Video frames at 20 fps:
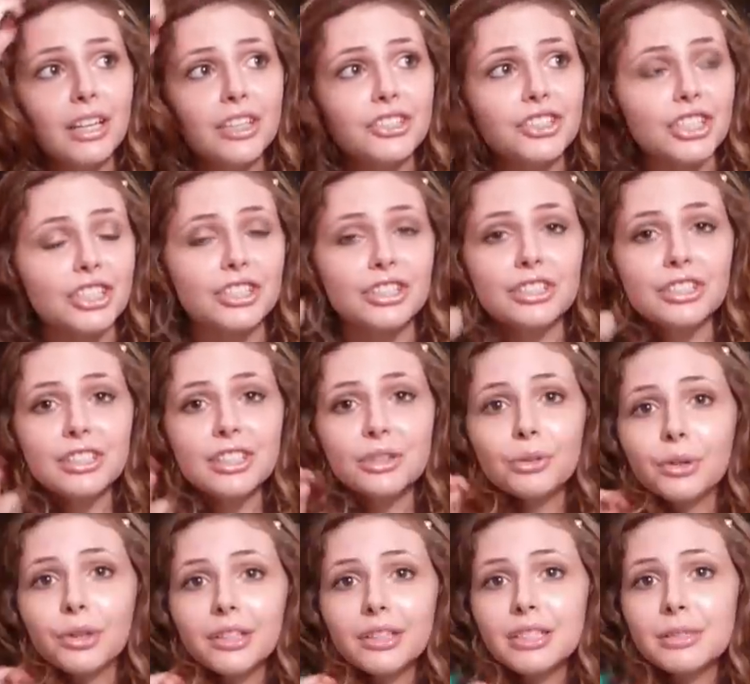just in
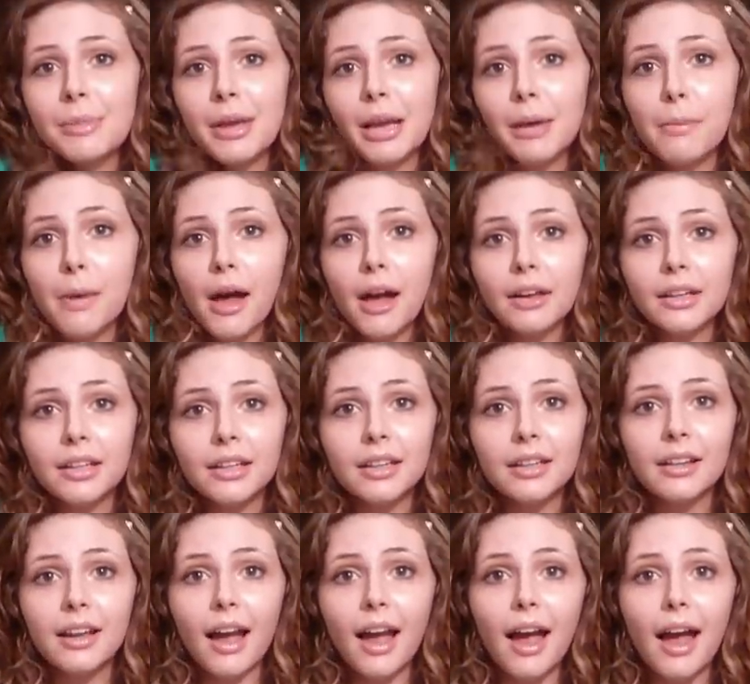order to make a buck,
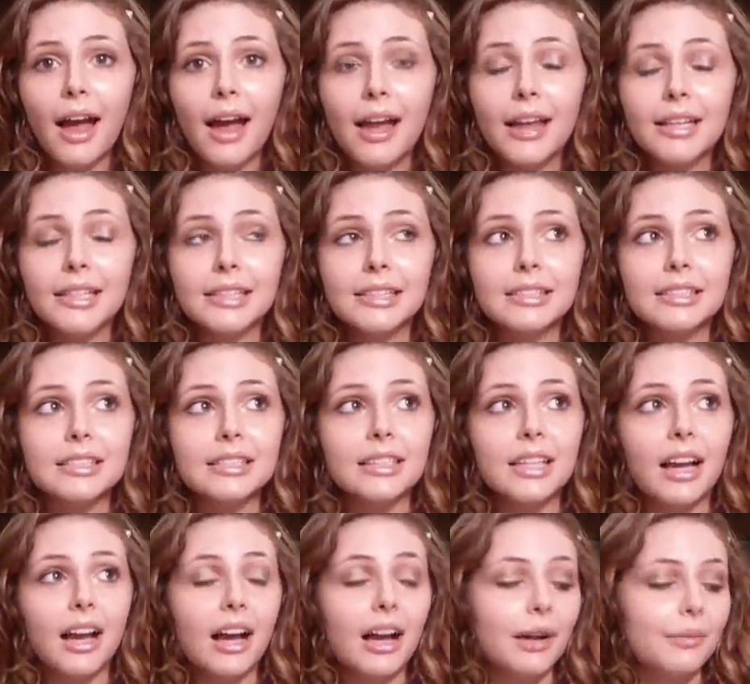and
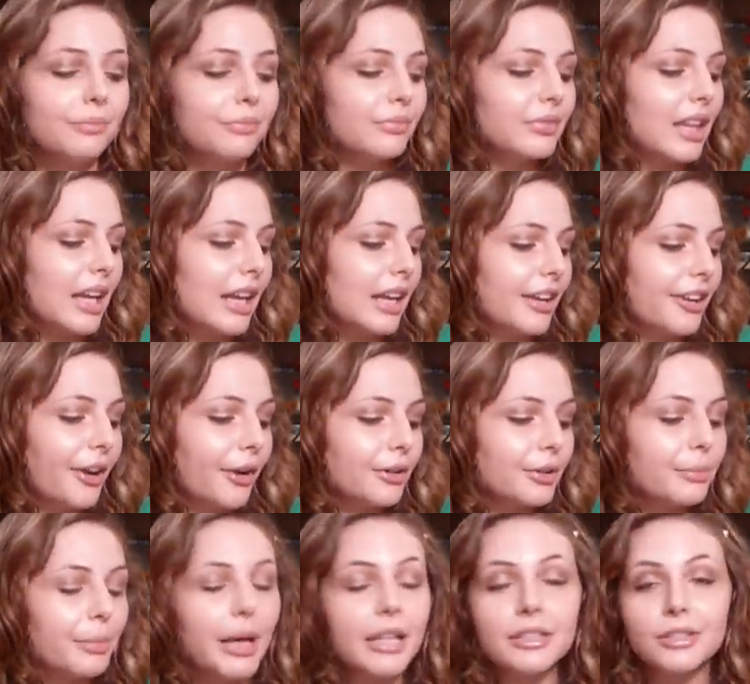they go
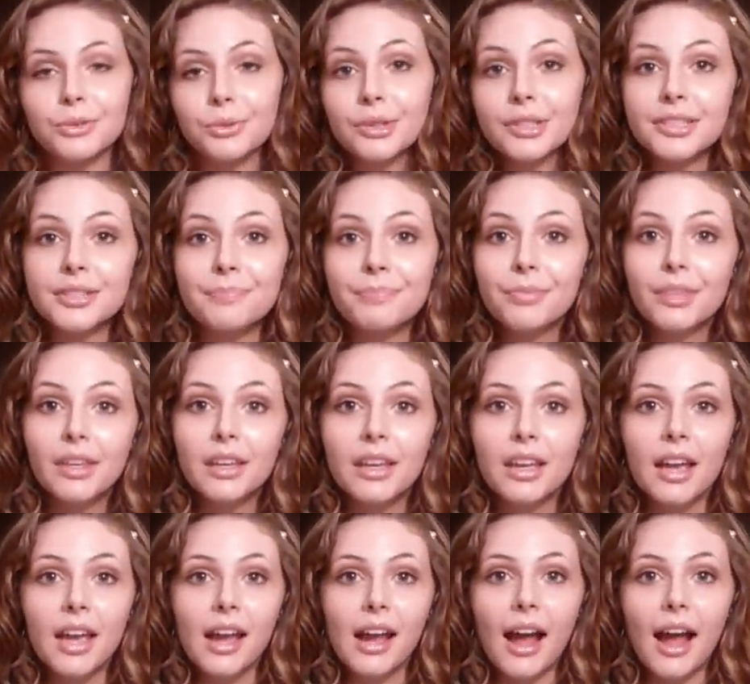to pet stores.
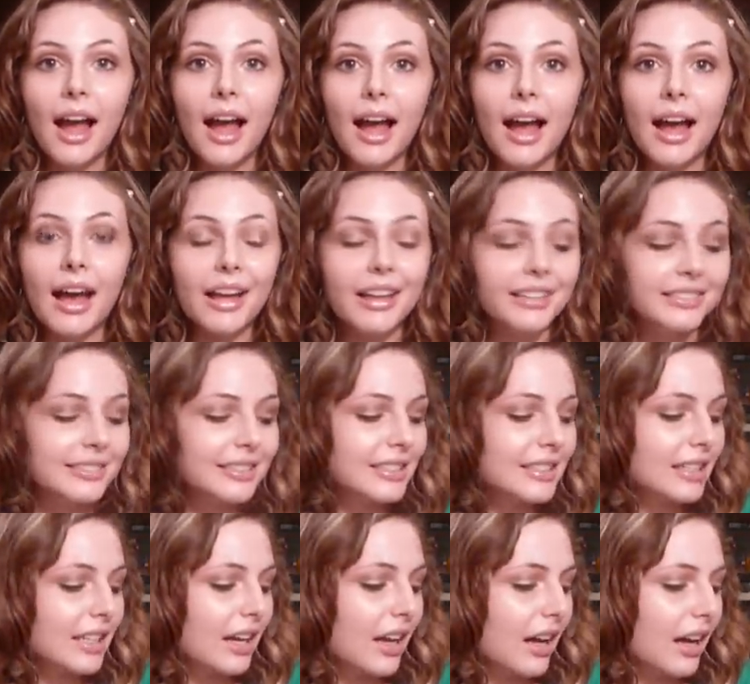And
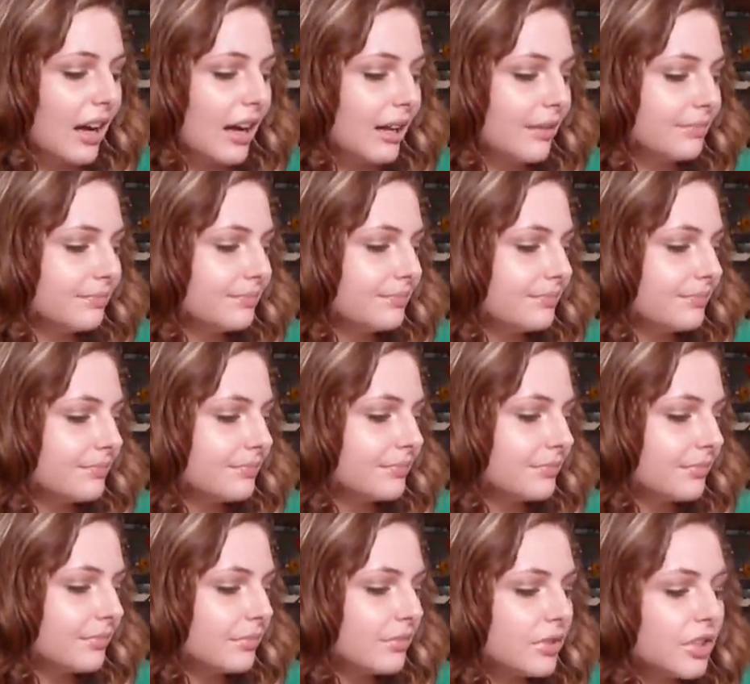
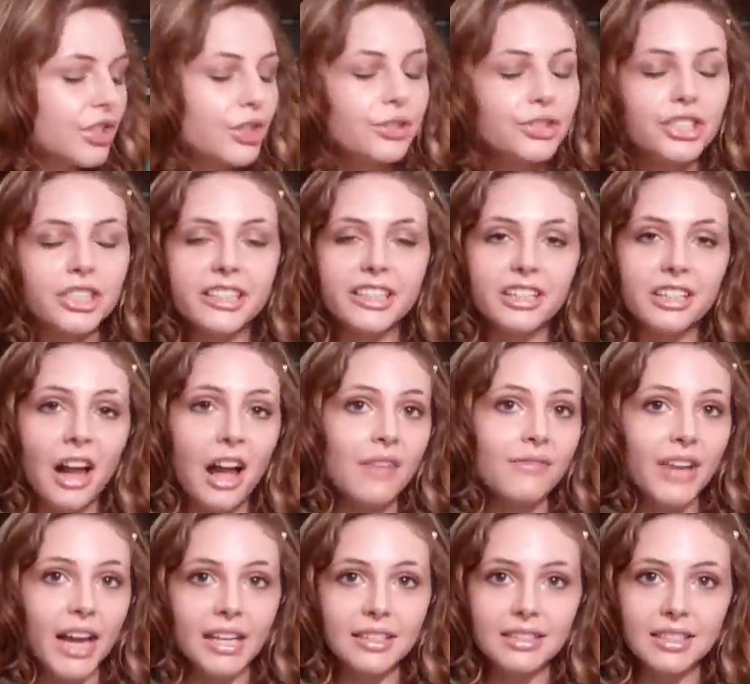usually they're
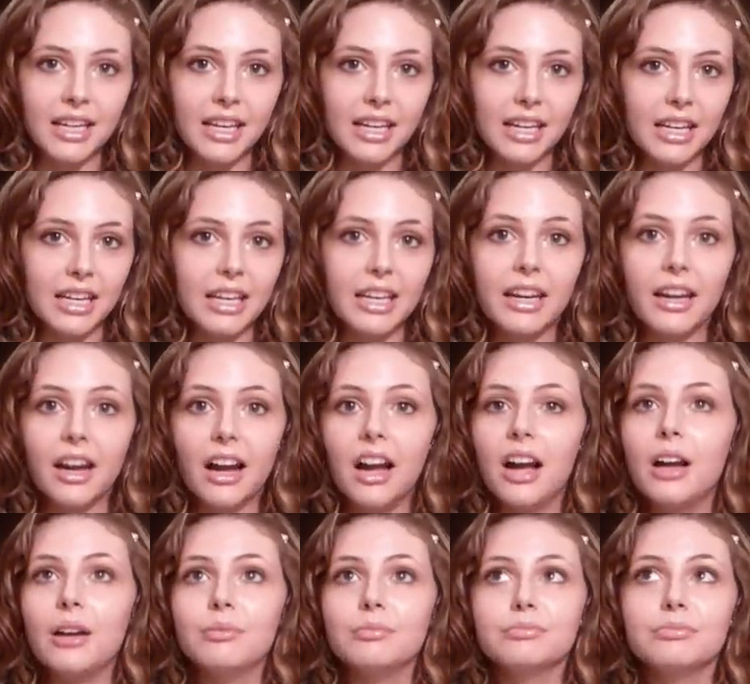not vaccinated.
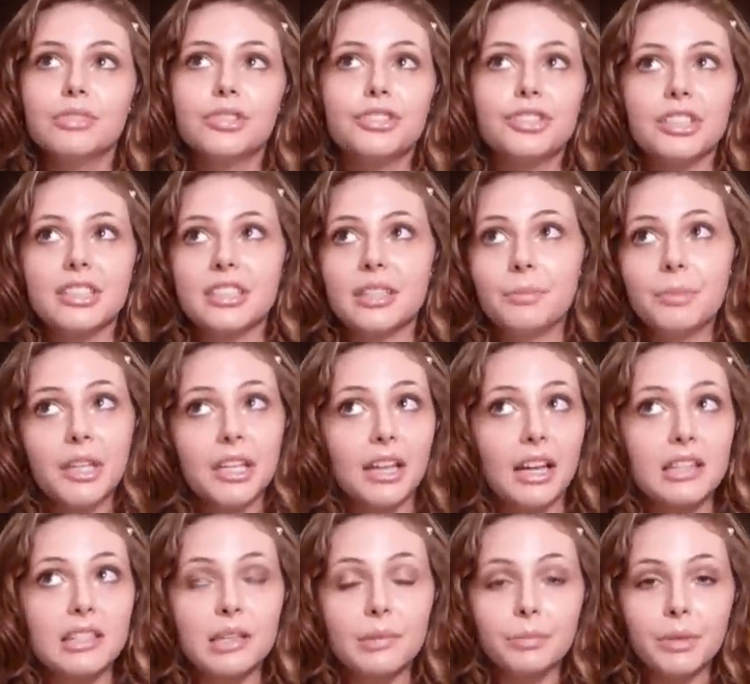Usually something
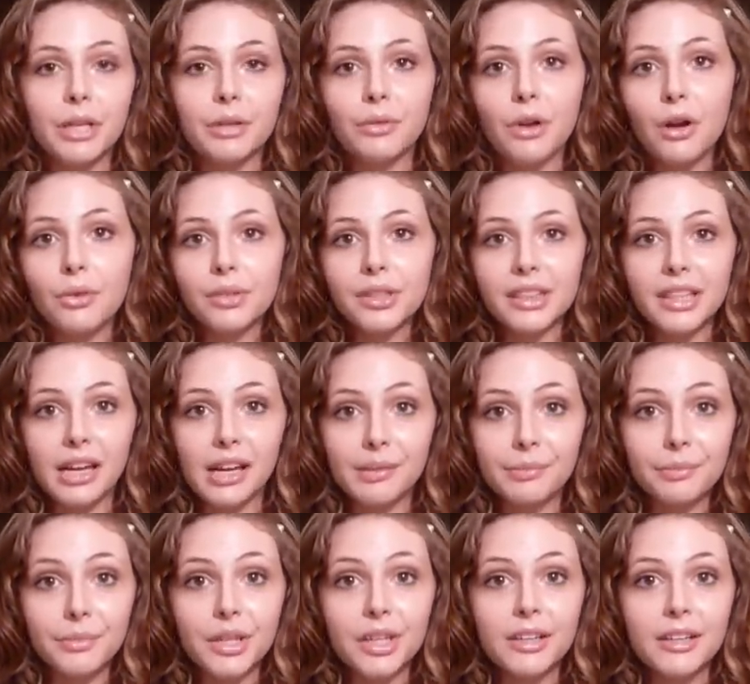ends up being wrong with
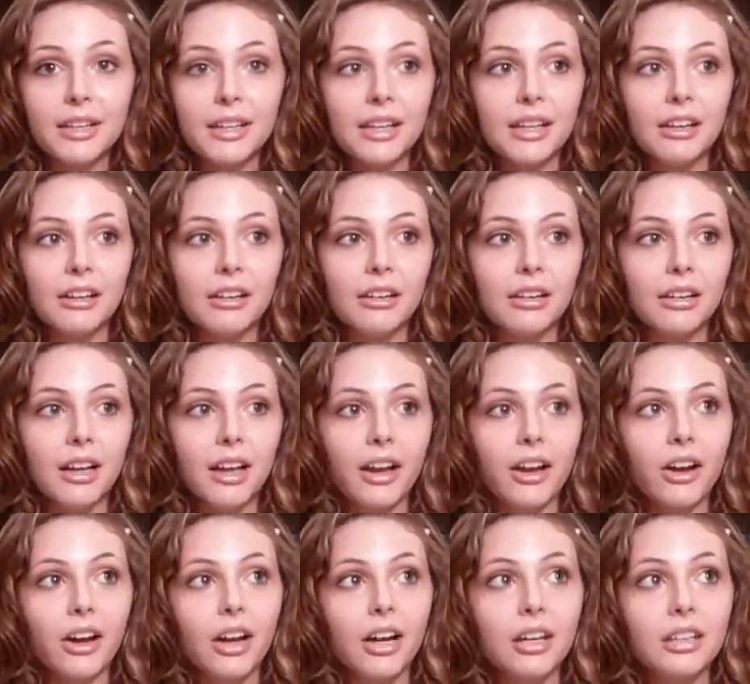them.
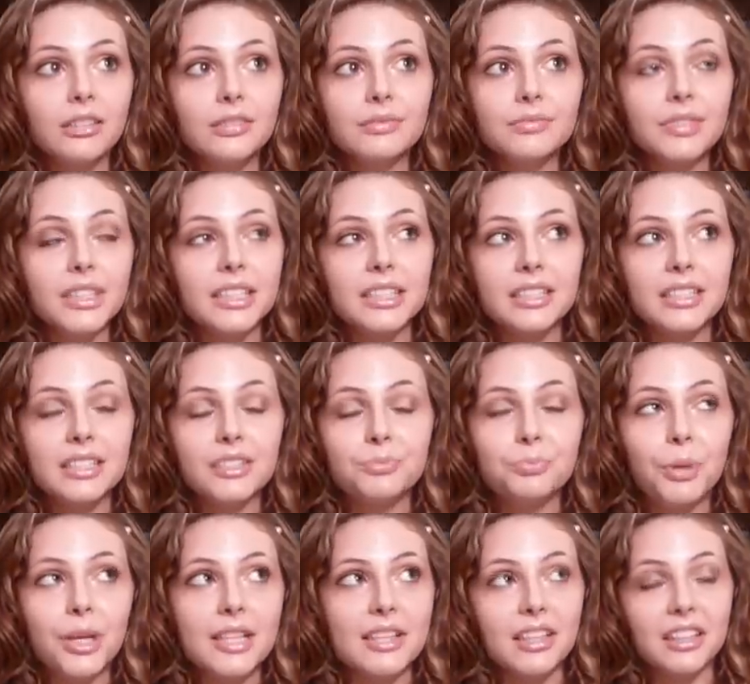It's
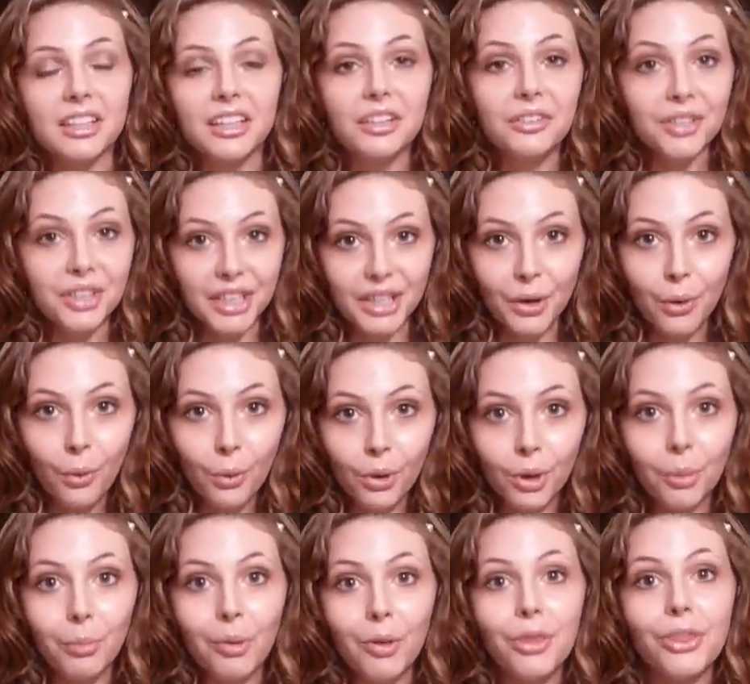basically a really
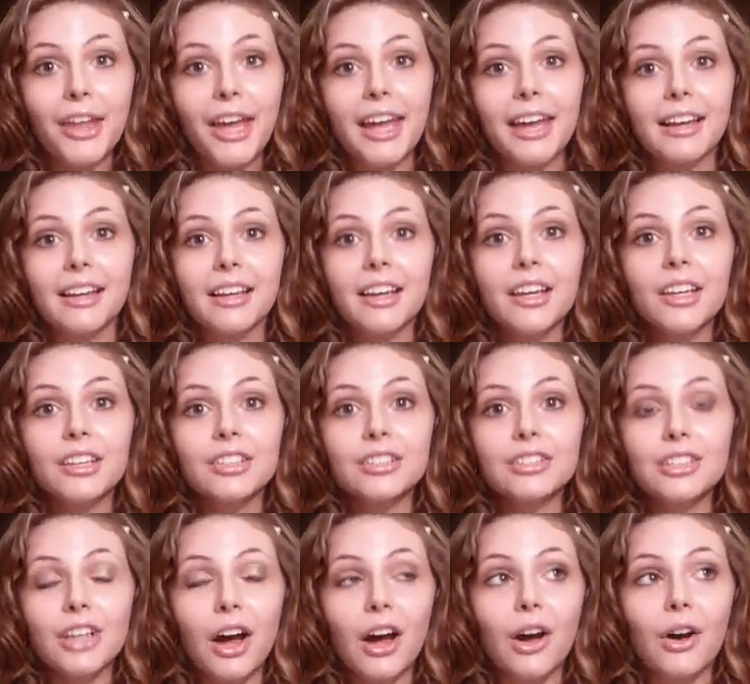horrible thing.
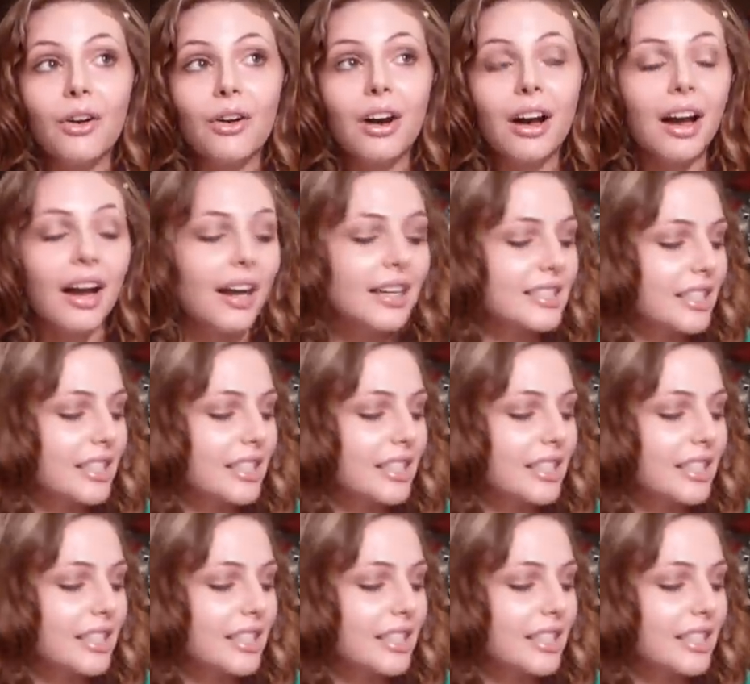So I